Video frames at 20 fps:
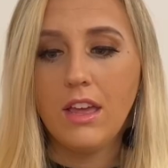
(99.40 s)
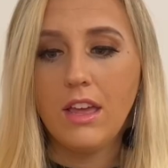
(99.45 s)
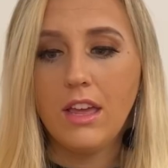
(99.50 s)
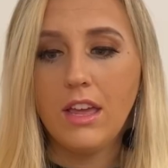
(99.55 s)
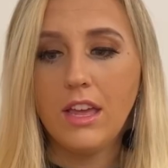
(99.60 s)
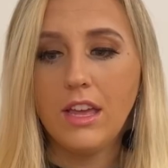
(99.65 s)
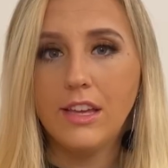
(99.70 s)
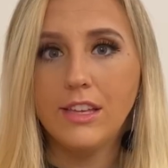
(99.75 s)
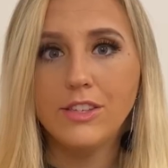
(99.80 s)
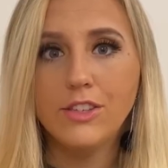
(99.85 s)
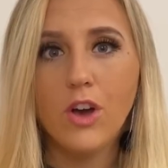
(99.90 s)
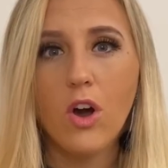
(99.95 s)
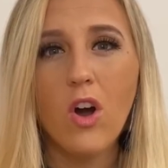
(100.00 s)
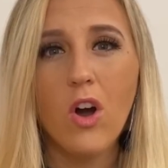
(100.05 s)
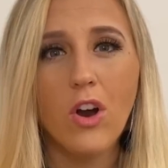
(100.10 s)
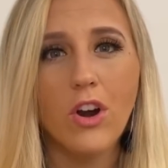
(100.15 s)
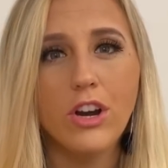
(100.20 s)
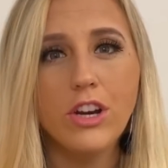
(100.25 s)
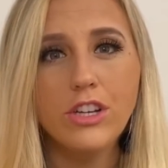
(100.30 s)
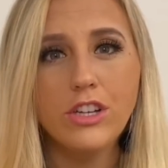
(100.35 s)
is
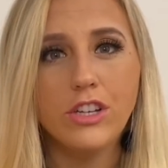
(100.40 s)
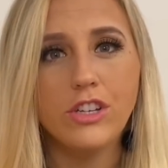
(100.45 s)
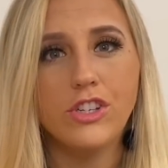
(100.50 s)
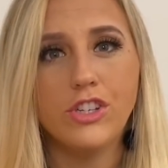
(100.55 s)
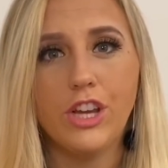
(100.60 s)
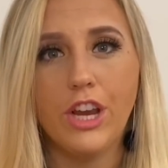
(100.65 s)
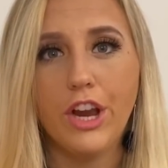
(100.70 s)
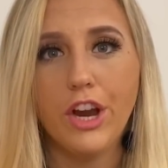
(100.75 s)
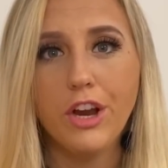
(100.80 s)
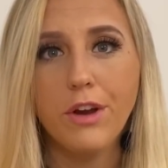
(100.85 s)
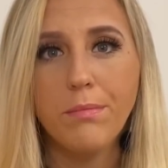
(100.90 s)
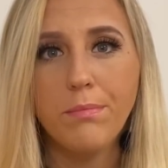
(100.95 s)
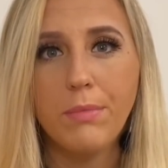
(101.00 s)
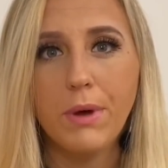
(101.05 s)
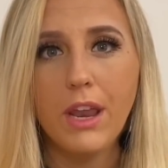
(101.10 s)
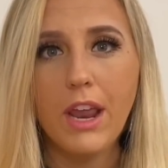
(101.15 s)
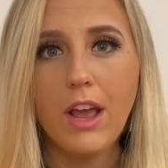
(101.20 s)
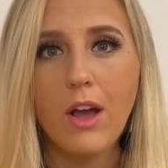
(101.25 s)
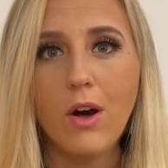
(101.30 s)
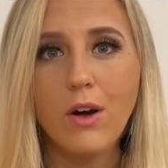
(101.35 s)
hard to share,
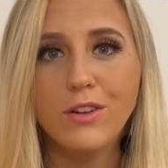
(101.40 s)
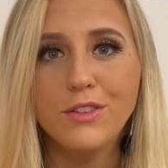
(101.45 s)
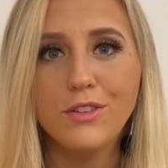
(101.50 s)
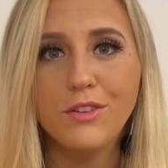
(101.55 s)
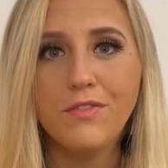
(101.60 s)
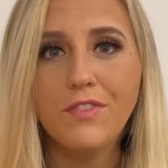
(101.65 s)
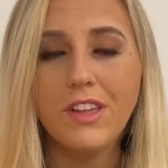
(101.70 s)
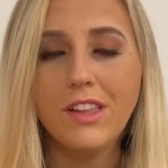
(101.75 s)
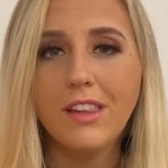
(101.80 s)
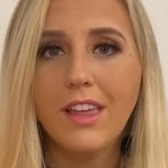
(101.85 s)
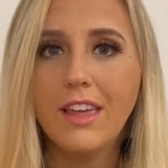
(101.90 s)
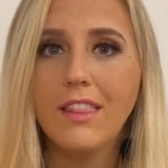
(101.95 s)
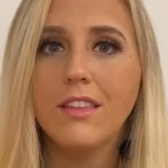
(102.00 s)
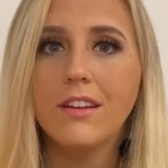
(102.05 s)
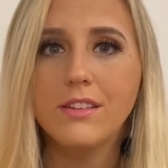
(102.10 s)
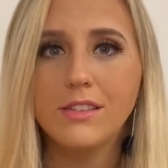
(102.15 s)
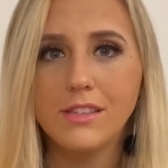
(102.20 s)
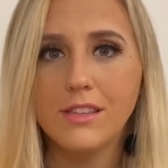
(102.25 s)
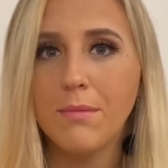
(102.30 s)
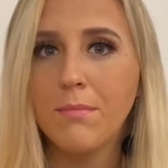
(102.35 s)
but I also feel like
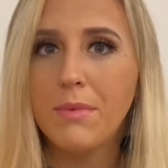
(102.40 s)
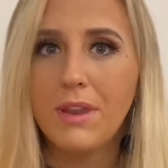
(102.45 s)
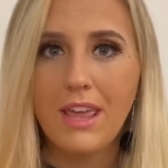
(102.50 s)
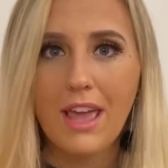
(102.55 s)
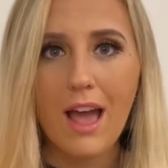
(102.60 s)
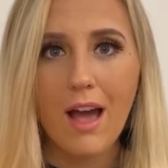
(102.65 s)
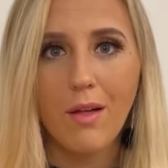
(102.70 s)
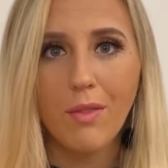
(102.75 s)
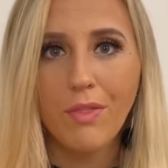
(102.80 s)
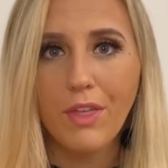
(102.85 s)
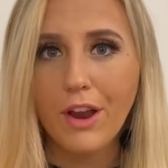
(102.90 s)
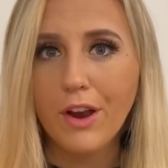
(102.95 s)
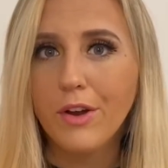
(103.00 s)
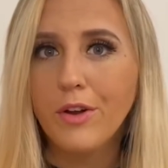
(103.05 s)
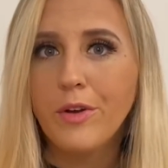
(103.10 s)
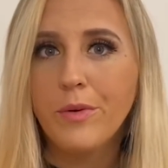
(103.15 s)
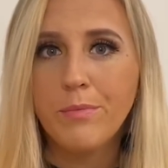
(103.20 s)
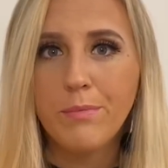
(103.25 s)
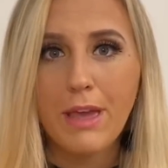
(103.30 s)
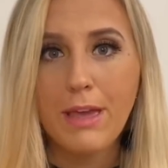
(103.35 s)
there's somebody out there
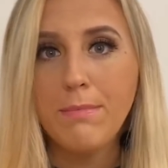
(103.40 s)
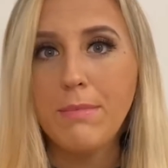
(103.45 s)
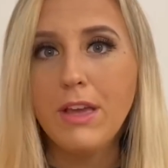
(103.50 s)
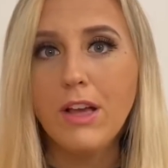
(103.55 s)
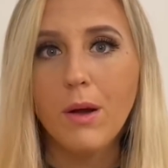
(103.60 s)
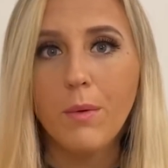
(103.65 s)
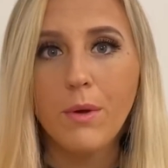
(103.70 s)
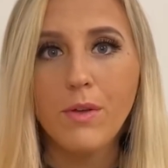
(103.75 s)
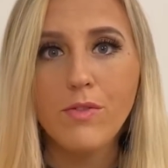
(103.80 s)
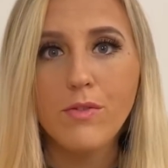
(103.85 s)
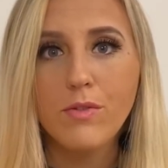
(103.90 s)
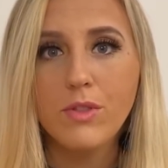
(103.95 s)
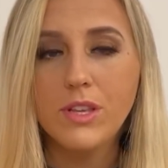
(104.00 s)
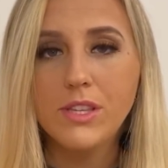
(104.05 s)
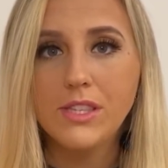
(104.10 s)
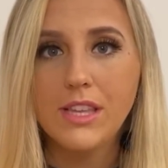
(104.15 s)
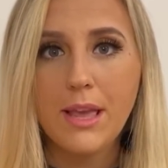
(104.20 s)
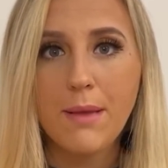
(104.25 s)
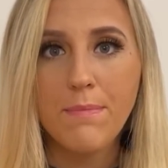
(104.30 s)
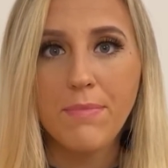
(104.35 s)
who may be going through the
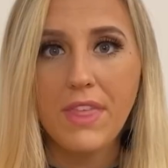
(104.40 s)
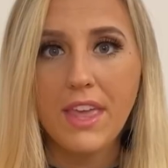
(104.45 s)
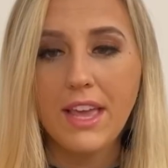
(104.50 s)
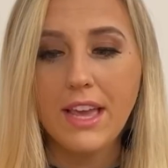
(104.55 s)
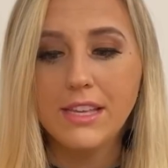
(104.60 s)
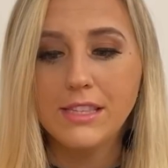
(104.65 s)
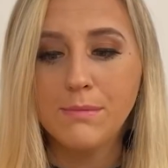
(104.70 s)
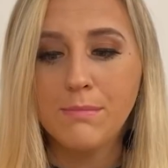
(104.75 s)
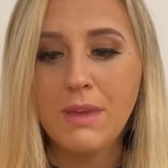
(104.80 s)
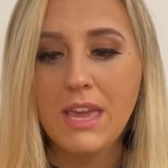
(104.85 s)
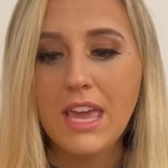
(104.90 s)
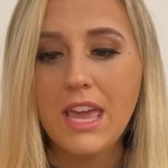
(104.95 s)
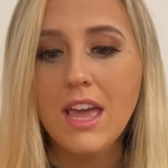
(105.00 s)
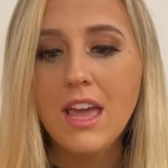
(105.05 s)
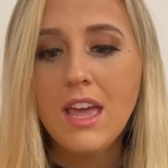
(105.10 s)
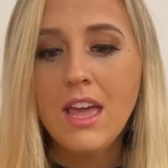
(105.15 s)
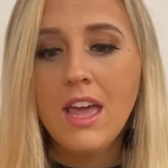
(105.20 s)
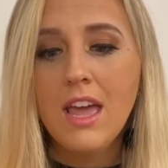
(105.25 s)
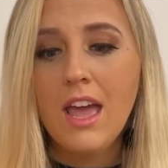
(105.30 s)
same thing as me.